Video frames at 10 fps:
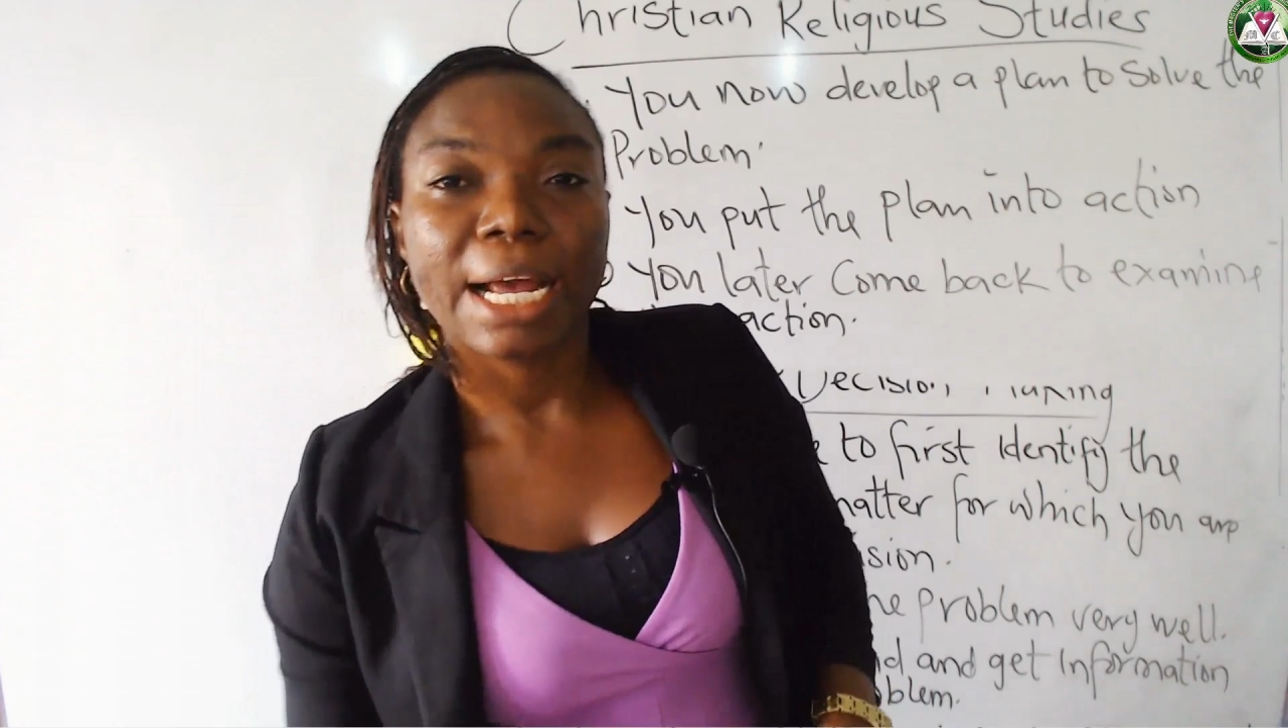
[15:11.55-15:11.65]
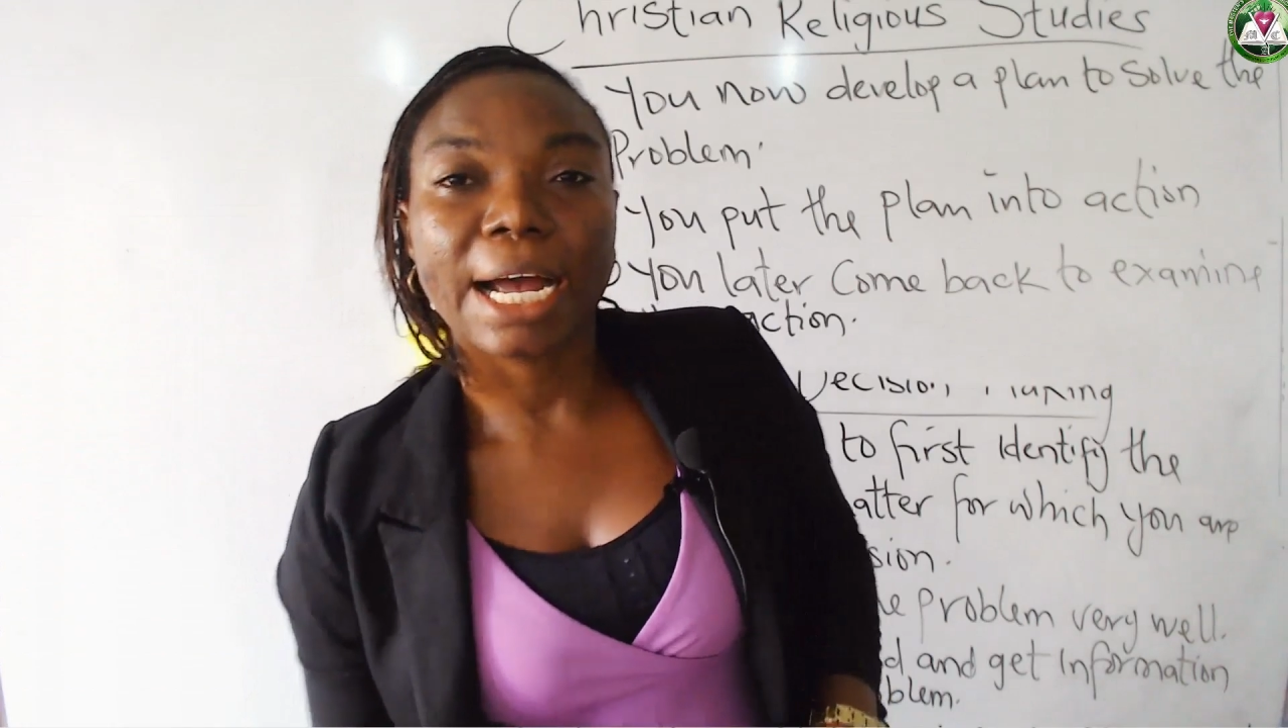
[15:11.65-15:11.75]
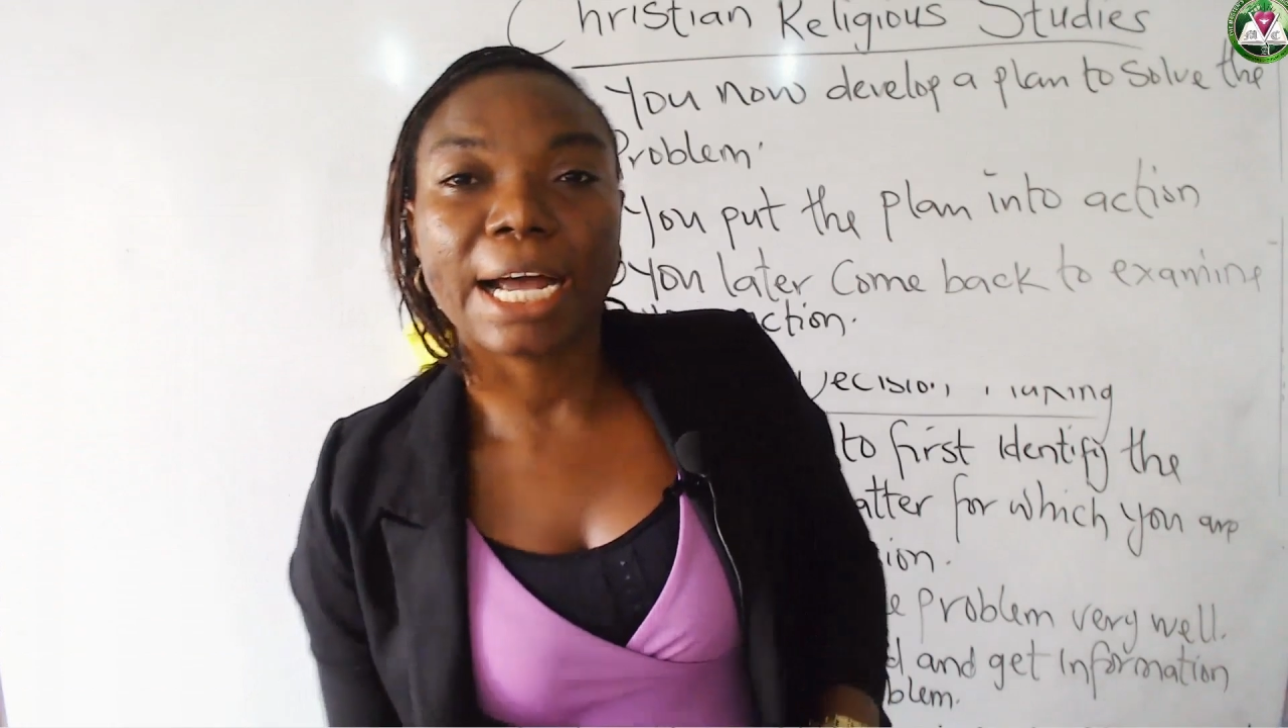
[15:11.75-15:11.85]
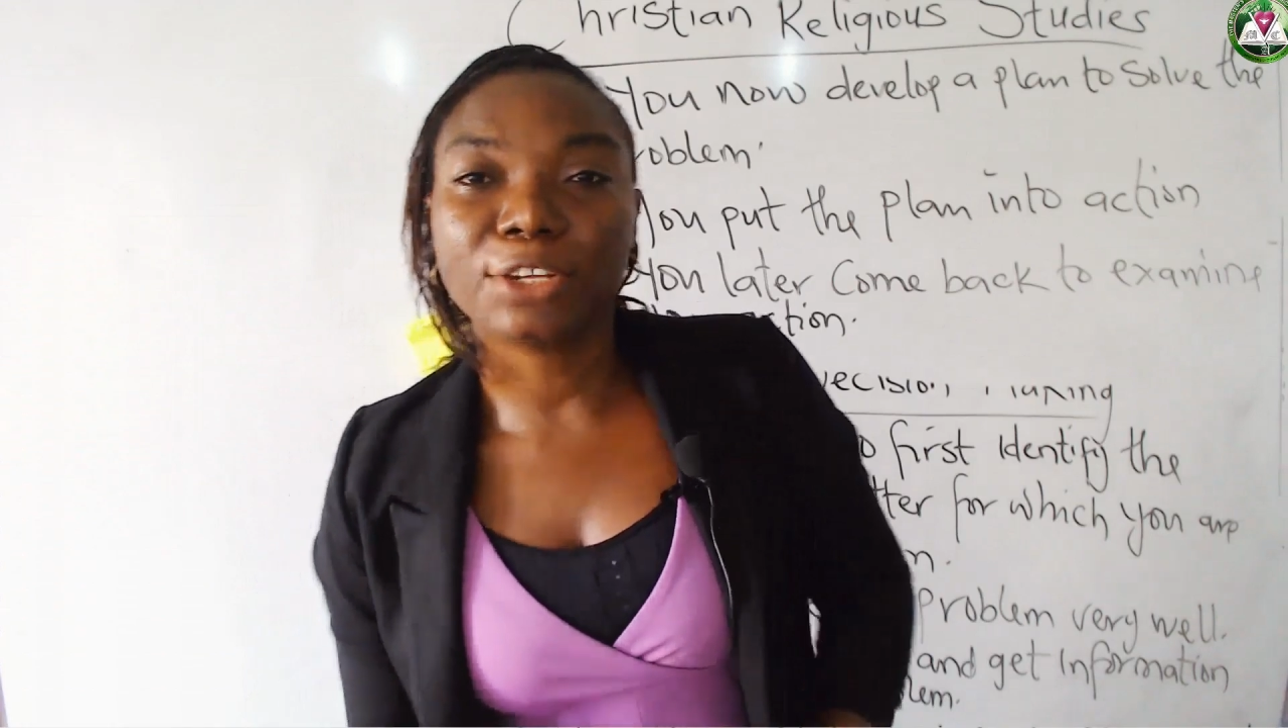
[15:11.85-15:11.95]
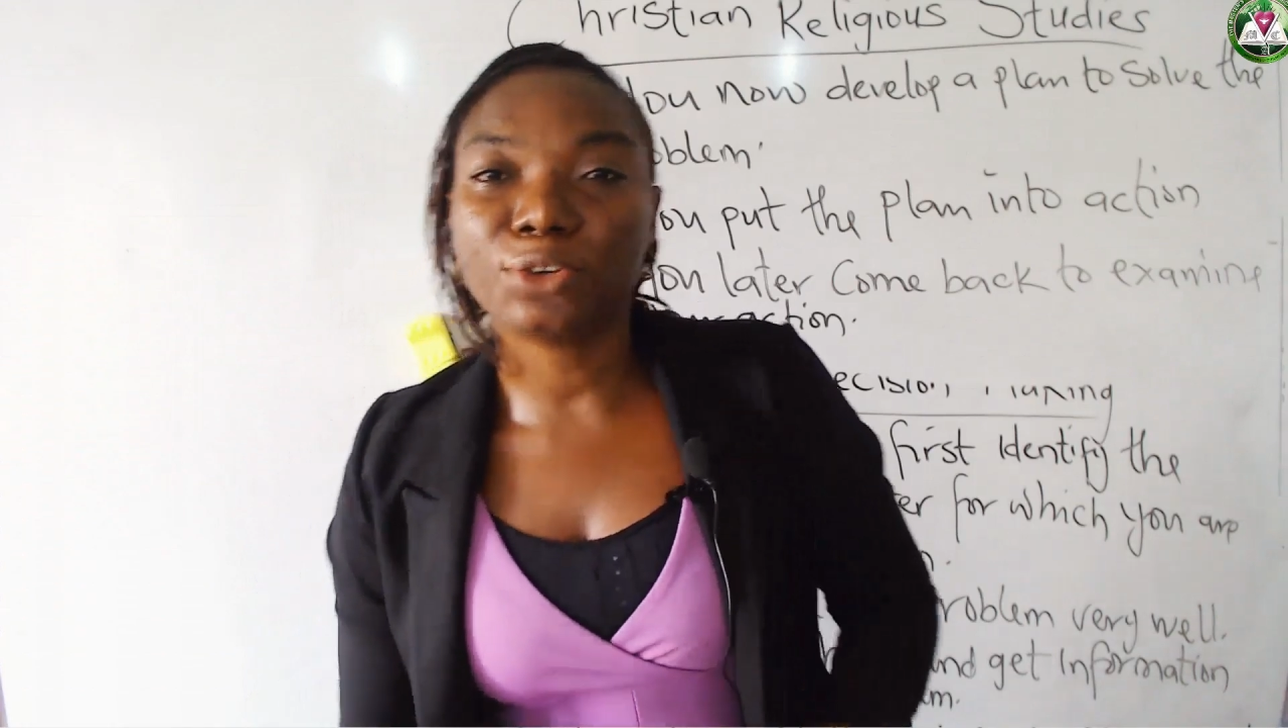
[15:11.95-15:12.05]

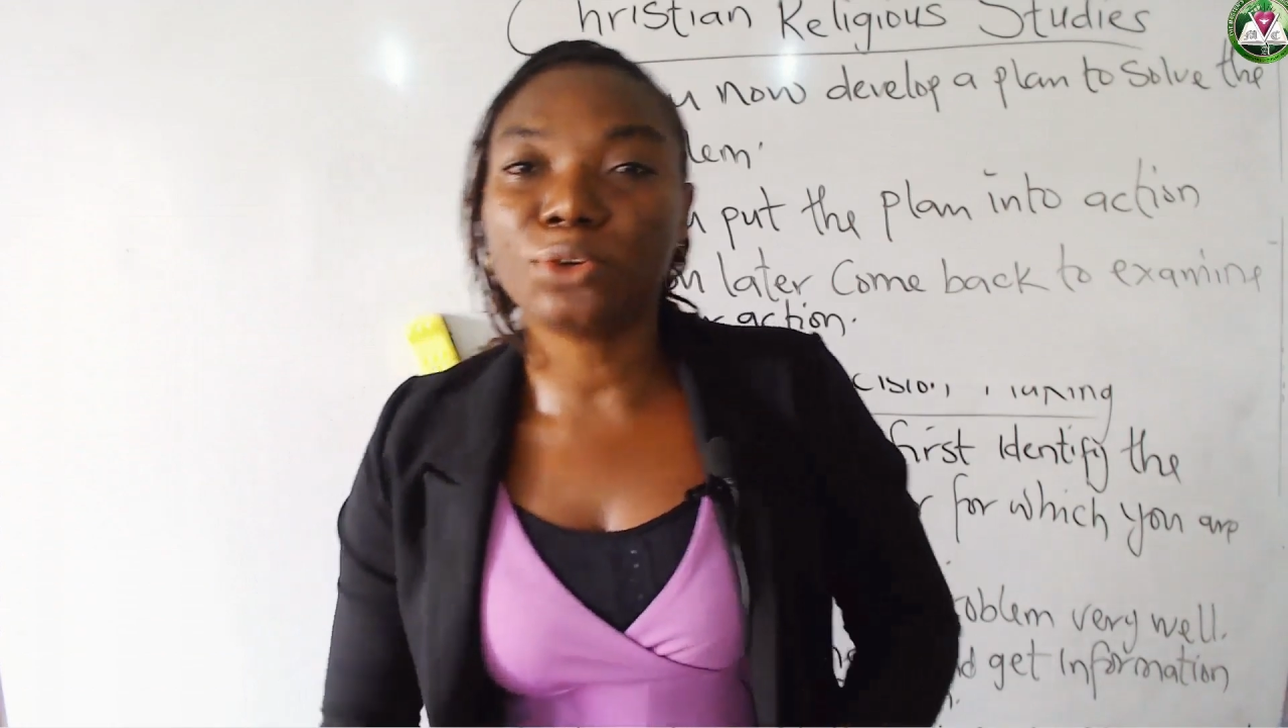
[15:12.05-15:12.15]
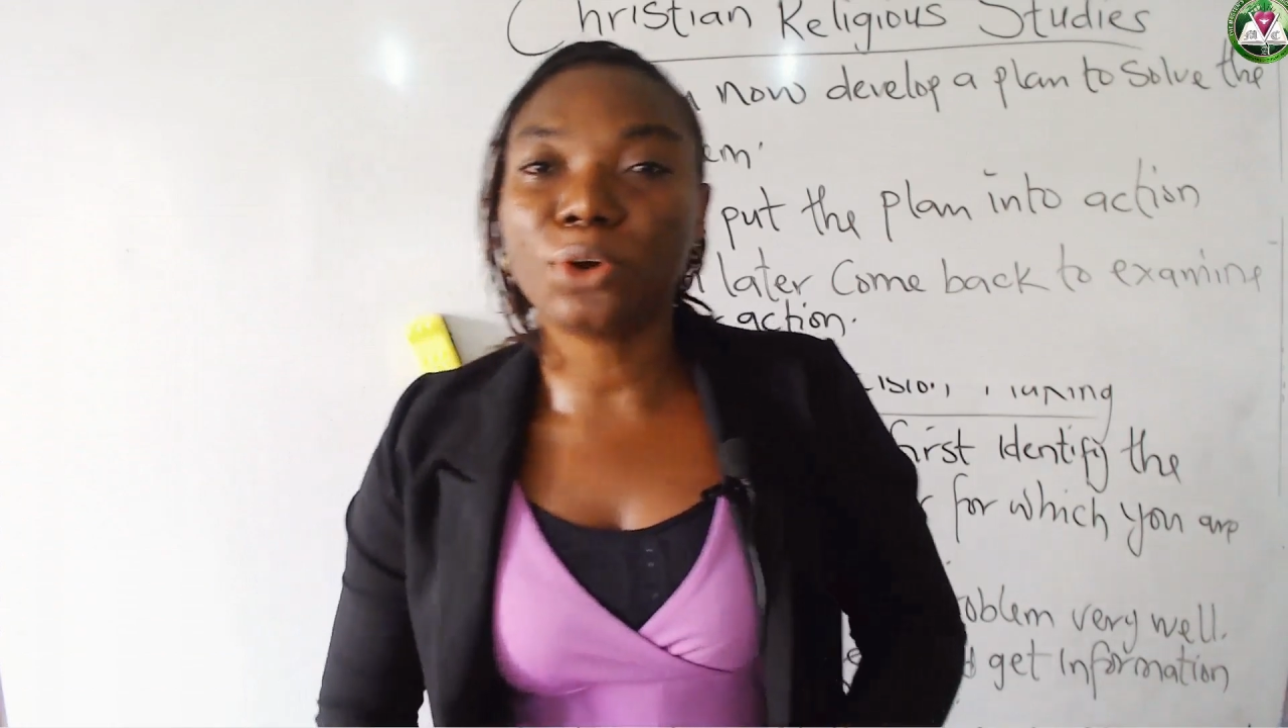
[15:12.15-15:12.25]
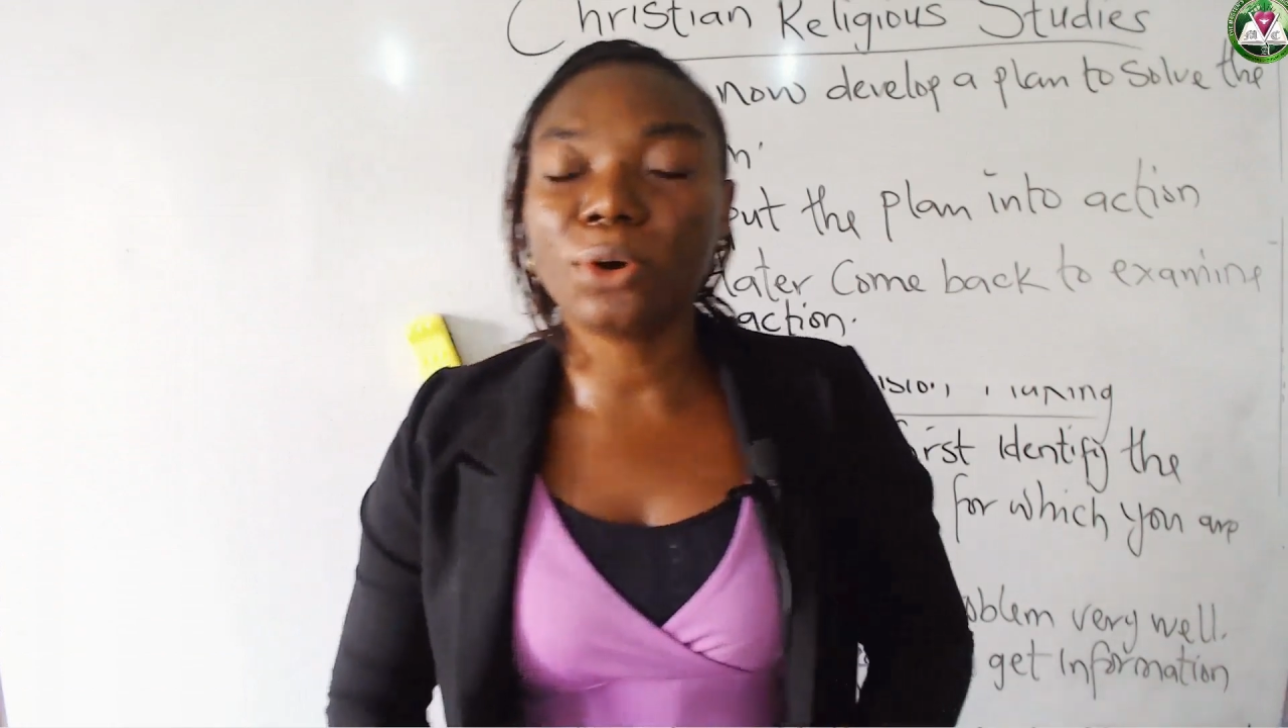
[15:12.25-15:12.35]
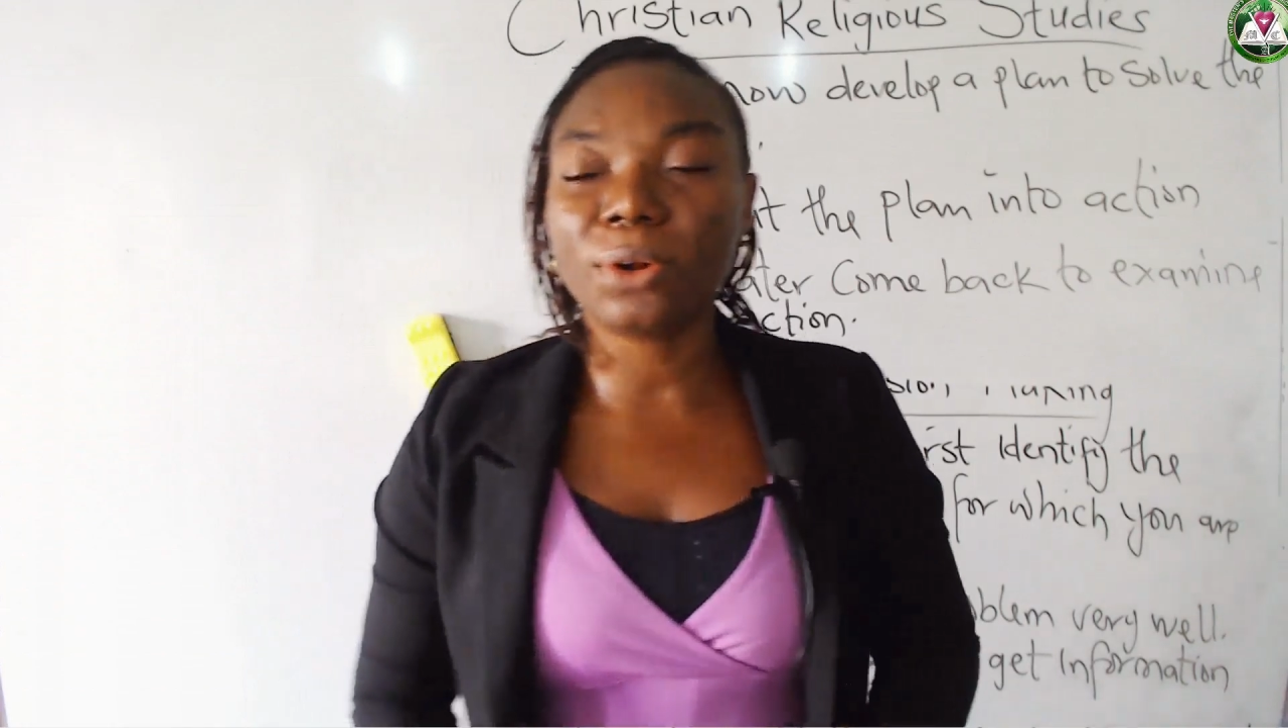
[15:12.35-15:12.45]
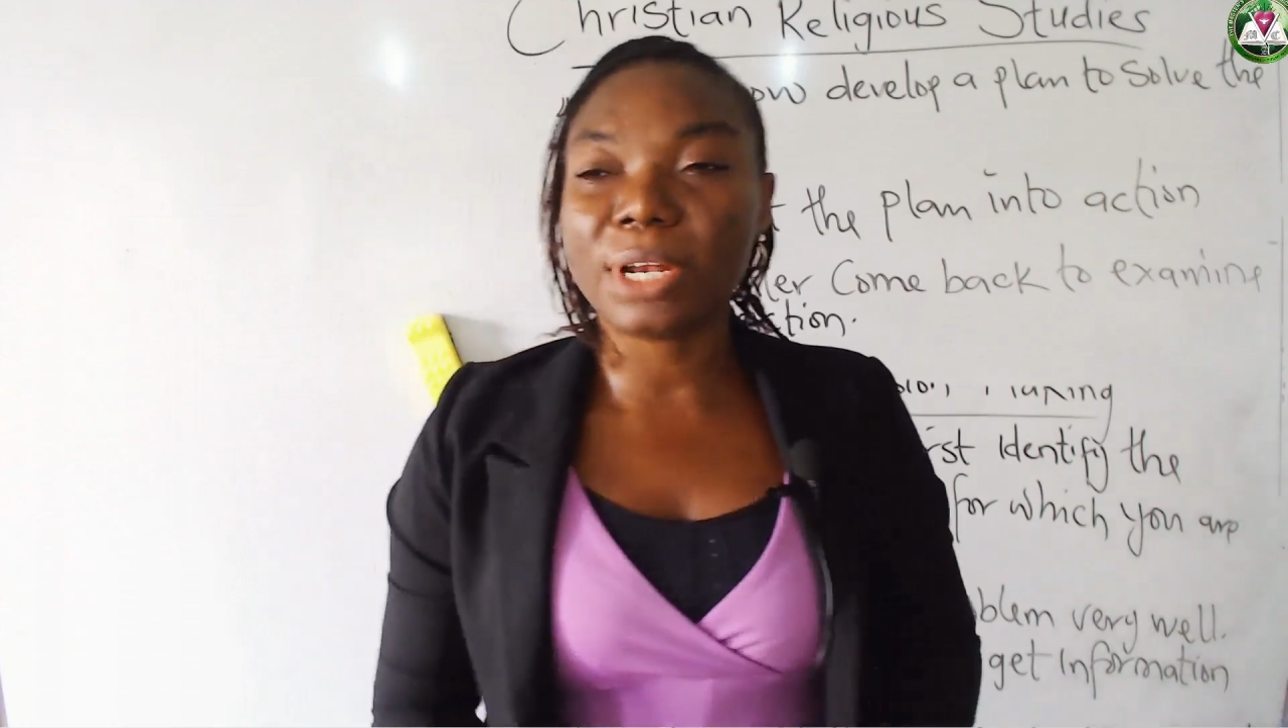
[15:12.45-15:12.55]
And you know,